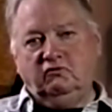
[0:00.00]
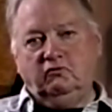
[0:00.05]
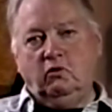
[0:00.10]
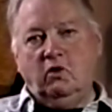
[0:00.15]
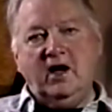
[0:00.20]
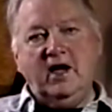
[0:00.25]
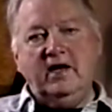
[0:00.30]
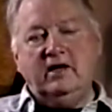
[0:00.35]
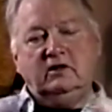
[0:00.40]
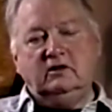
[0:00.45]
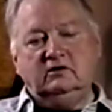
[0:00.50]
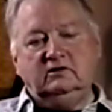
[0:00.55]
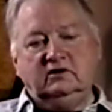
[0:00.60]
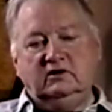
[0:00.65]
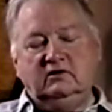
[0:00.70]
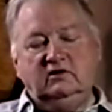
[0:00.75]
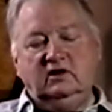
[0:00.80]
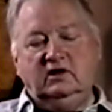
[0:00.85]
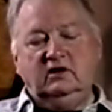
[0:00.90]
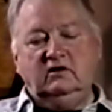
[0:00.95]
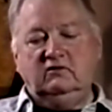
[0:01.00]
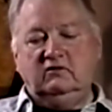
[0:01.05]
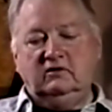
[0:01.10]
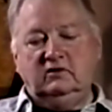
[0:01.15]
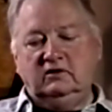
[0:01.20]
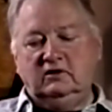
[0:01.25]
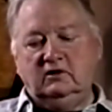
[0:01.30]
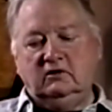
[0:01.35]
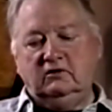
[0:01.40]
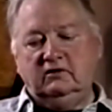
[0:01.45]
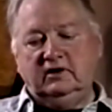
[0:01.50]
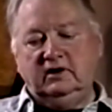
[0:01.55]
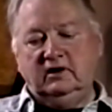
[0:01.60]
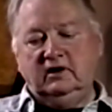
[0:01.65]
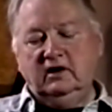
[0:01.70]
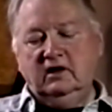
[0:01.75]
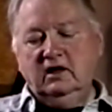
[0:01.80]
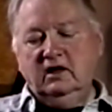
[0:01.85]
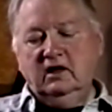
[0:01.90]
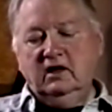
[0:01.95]
wild and
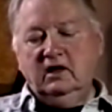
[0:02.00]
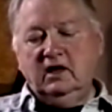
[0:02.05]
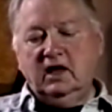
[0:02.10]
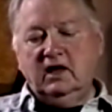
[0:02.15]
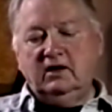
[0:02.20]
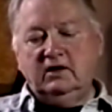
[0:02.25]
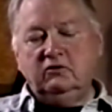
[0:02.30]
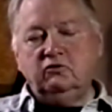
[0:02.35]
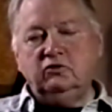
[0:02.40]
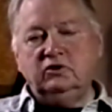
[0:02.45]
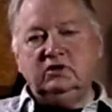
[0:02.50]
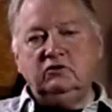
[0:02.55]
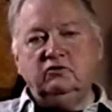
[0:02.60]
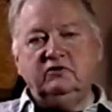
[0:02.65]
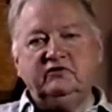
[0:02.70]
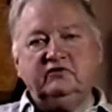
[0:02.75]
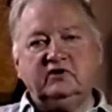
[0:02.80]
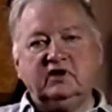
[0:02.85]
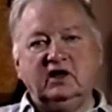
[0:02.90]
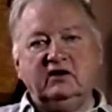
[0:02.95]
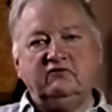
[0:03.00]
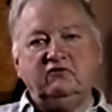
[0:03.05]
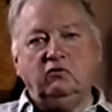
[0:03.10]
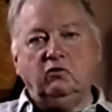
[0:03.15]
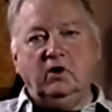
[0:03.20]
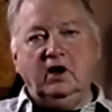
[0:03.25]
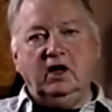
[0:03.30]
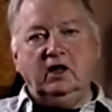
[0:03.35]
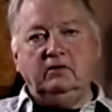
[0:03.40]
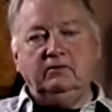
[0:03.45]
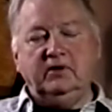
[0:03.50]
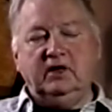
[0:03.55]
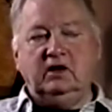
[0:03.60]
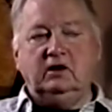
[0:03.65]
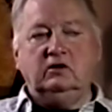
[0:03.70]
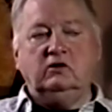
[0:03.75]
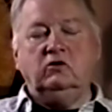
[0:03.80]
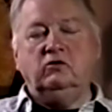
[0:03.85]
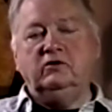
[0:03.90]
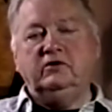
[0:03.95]
he really was kind of a wild man.
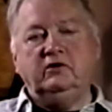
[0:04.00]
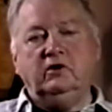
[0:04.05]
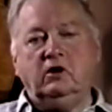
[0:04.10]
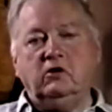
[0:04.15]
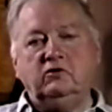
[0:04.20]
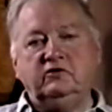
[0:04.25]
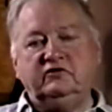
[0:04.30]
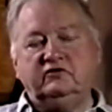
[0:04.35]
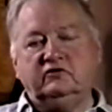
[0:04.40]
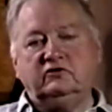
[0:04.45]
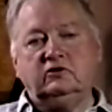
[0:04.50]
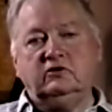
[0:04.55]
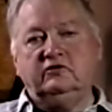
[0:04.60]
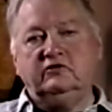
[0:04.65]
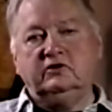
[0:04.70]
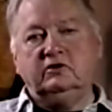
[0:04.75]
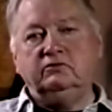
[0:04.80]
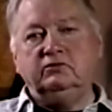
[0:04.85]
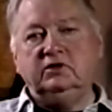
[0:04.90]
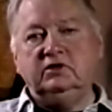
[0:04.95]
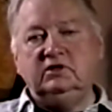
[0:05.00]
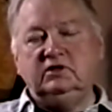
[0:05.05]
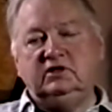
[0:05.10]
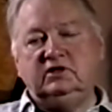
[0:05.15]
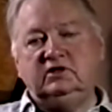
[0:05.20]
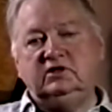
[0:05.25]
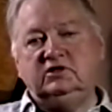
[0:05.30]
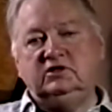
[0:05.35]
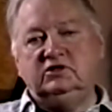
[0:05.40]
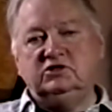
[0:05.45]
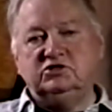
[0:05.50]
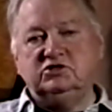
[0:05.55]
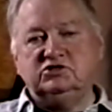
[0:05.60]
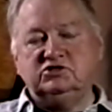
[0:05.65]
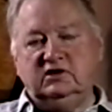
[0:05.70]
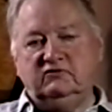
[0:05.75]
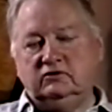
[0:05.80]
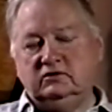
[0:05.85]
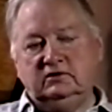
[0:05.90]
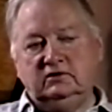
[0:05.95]
Always, of course, completely
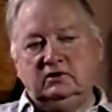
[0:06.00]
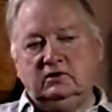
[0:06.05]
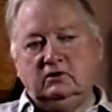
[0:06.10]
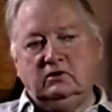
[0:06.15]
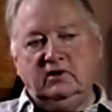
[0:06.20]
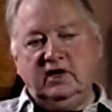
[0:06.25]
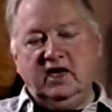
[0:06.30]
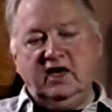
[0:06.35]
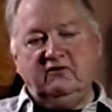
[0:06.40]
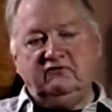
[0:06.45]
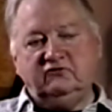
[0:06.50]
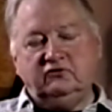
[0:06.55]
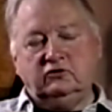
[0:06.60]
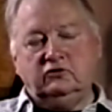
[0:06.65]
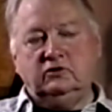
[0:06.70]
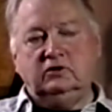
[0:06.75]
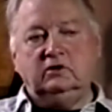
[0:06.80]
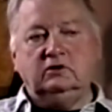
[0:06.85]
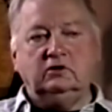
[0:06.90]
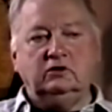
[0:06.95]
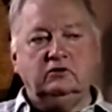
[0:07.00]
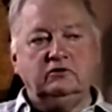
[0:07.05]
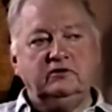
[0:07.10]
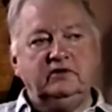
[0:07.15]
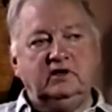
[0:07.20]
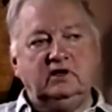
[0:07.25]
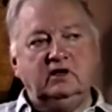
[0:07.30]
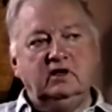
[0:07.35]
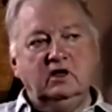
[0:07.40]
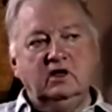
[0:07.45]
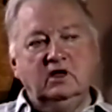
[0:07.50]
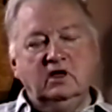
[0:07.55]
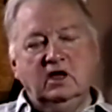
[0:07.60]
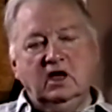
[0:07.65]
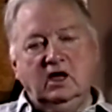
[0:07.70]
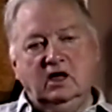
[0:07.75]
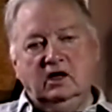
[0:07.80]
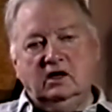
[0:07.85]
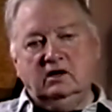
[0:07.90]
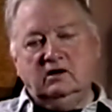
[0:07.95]
disheveled, half-torn clothing,
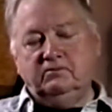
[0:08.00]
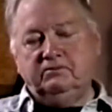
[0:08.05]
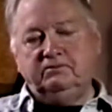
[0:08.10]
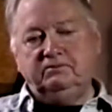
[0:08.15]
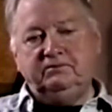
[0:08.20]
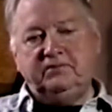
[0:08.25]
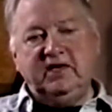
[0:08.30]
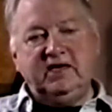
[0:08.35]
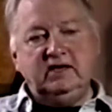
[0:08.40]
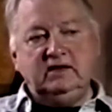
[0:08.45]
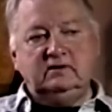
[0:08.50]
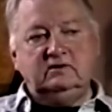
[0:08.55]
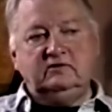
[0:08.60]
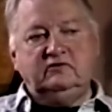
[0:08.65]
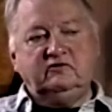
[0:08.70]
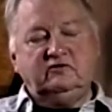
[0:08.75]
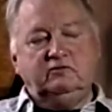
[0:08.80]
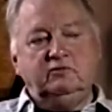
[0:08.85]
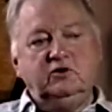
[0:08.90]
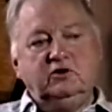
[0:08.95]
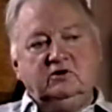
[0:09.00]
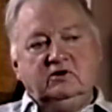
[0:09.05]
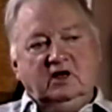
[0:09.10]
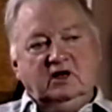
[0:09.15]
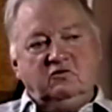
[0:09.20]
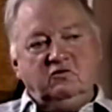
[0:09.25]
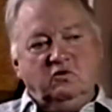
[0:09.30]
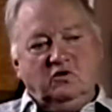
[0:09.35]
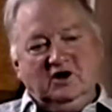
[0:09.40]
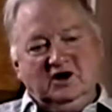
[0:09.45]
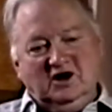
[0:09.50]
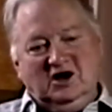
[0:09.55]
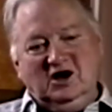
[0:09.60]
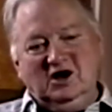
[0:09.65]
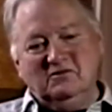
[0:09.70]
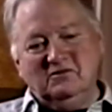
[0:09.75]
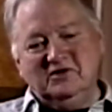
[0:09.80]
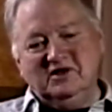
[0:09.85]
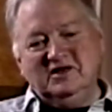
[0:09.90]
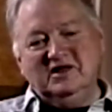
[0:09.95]
paint smeared on one
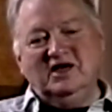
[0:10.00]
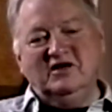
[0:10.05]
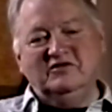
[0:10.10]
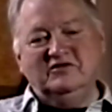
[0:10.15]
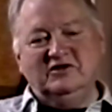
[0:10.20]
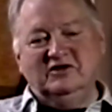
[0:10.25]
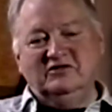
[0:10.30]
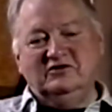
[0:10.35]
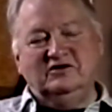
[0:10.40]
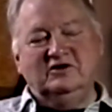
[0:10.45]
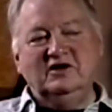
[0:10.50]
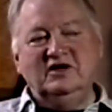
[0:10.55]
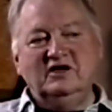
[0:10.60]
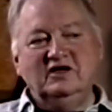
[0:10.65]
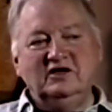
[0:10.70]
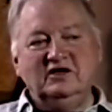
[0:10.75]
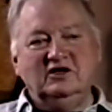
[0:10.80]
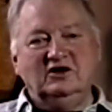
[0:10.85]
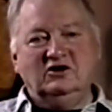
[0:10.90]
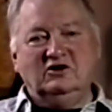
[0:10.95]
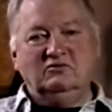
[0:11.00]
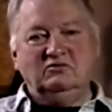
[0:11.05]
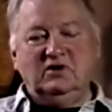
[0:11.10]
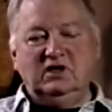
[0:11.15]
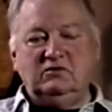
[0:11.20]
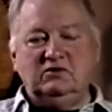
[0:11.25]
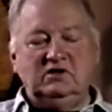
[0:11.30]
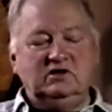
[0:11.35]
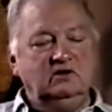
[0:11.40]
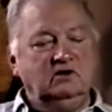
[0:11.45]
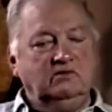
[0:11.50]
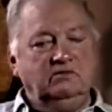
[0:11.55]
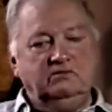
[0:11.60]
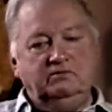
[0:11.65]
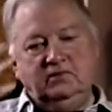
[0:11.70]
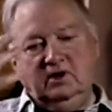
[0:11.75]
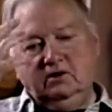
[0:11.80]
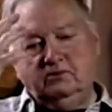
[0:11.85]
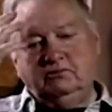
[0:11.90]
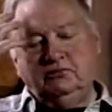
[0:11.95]
arm and down the other, maybe
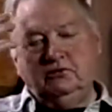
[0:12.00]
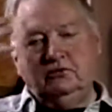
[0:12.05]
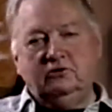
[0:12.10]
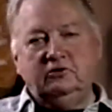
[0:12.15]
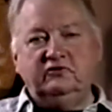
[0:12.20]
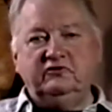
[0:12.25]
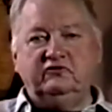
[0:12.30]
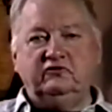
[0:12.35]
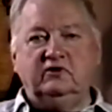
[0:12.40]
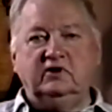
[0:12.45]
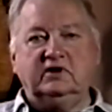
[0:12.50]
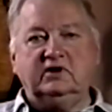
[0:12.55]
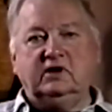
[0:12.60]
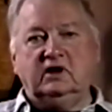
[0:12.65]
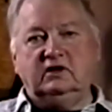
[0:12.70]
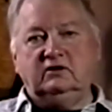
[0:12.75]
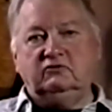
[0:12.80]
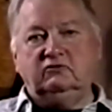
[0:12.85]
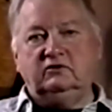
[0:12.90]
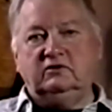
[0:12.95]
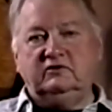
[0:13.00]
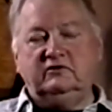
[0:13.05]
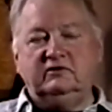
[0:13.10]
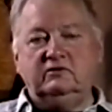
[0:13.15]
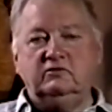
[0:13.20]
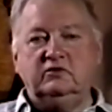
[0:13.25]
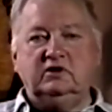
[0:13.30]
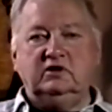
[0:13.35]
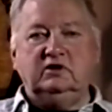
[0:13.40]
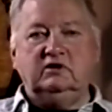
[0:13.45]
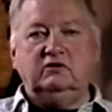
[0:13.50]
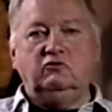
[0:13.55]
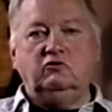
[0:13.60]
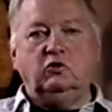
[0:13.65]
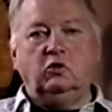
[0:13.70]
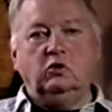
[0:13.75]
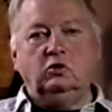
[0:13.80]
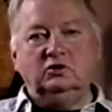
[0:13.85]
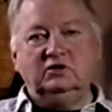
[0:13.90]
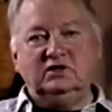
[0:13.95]
a bruise or a cut where somebody had
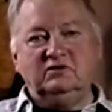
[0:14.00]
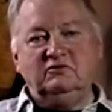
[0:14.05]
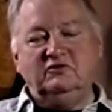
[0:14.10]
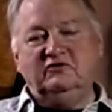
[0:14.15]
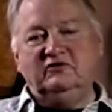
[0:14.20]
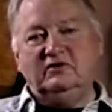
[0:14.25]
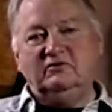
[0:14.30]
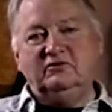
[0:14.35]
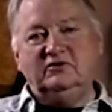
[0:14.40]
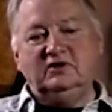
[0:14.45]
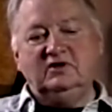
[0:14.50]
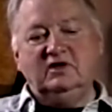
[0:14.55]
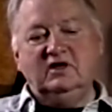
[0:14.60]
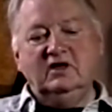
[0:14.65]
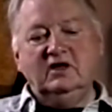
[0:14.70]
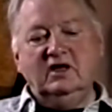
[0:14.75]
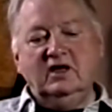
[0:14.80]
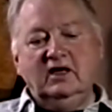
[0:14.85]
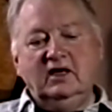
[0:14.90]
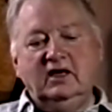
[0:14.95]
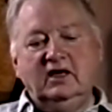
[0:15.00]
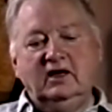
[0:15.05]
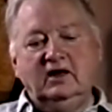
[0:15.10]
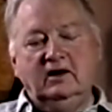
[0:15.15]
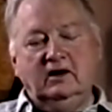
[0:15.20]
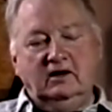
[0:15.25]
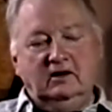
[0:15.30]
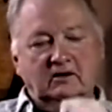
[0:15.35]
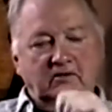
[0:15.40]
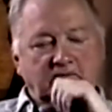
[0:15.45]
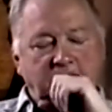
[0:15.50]
rolled him or something. And